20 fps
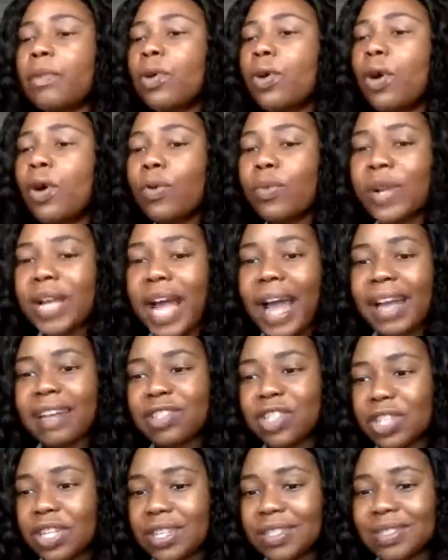
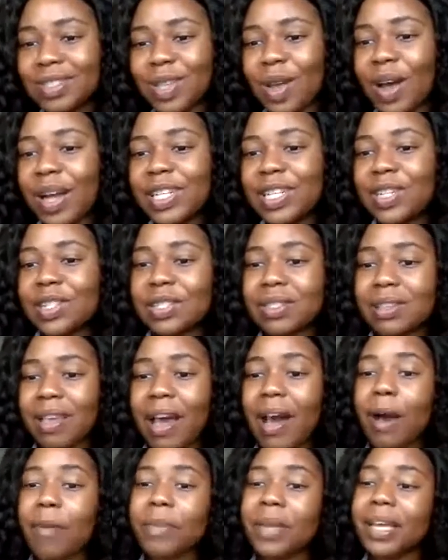reactions on your
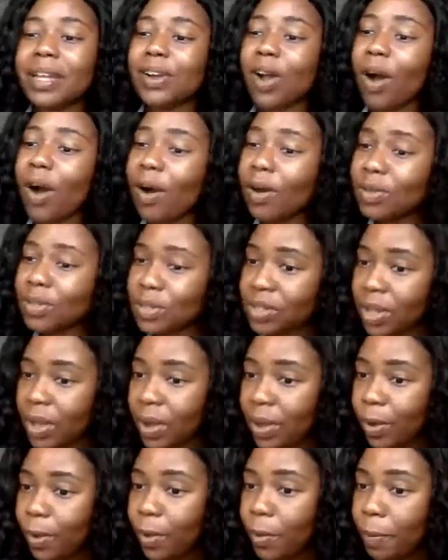scalp, and
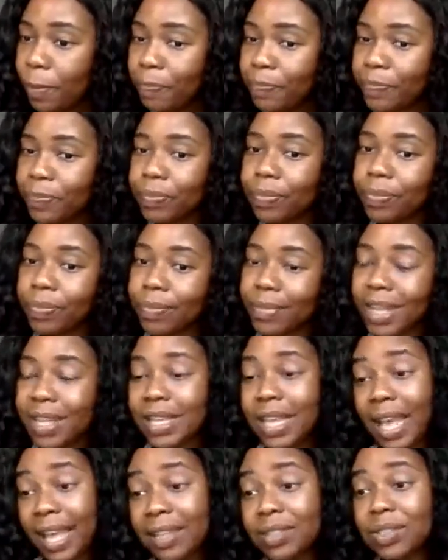also
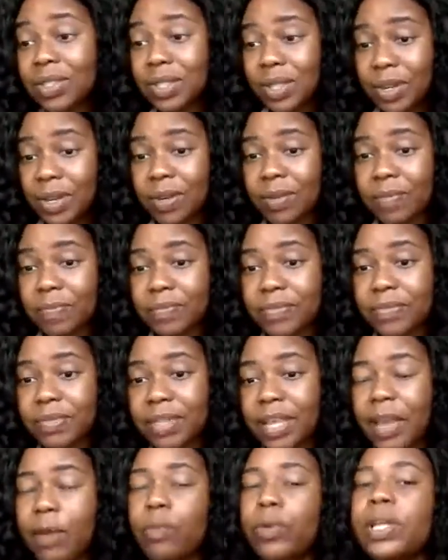cancer.
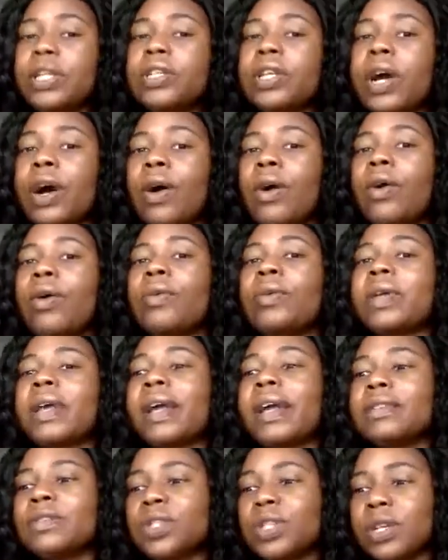And we know
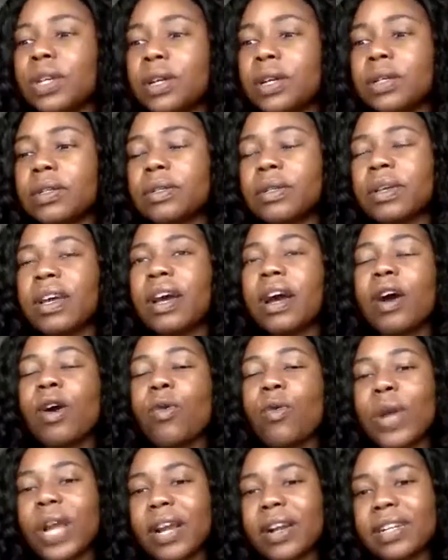Cancer
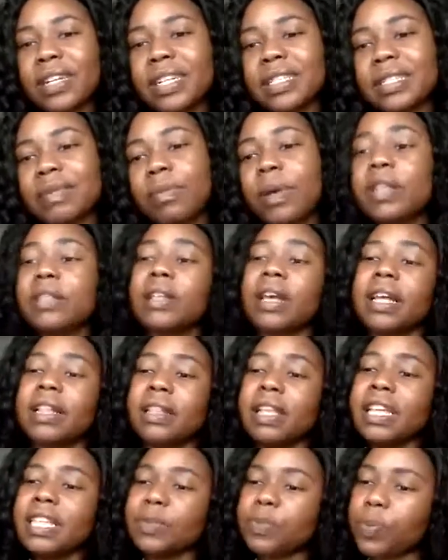Awareness Month, at
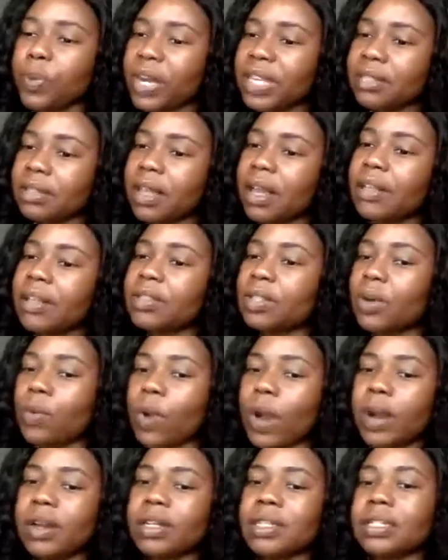least Breast Cancer
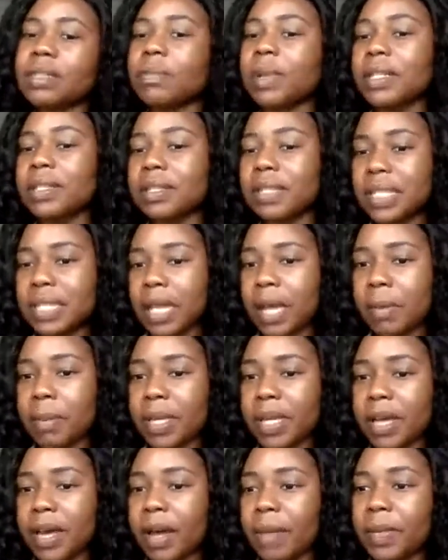Awareness Month, is
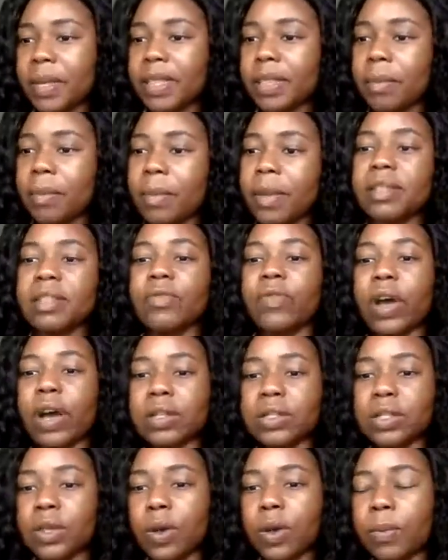coming up in the month of
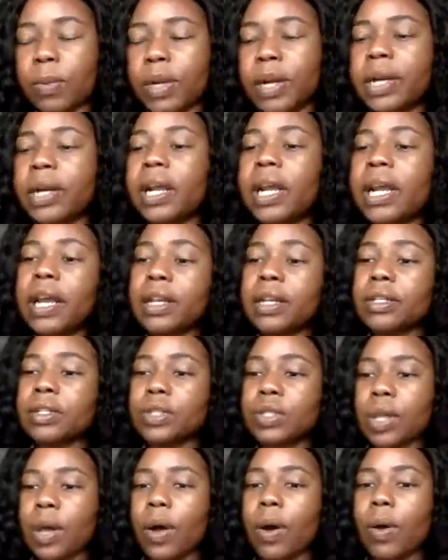October.
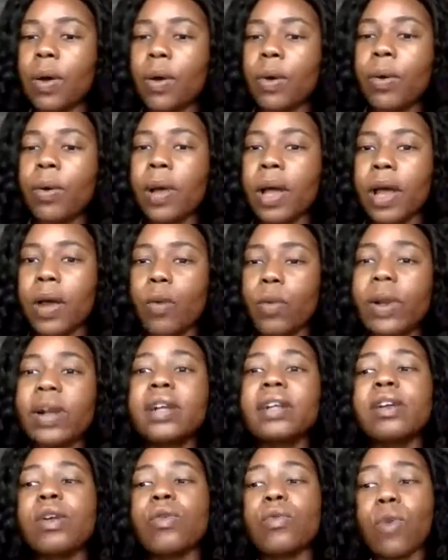So we're
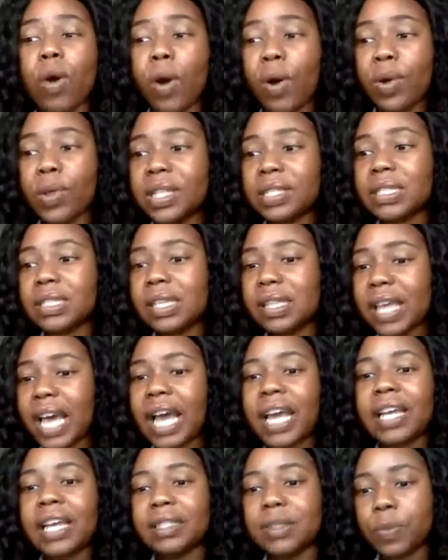going to roll into
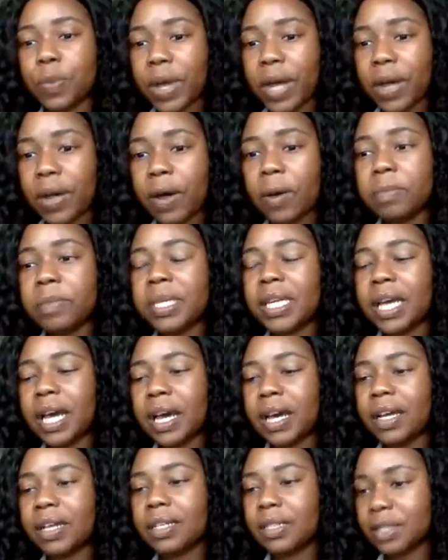that as well
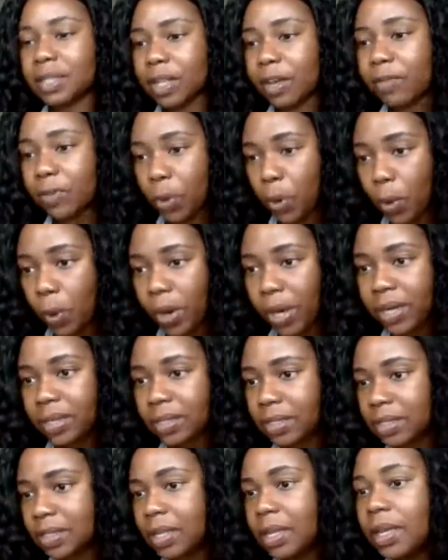because, of course,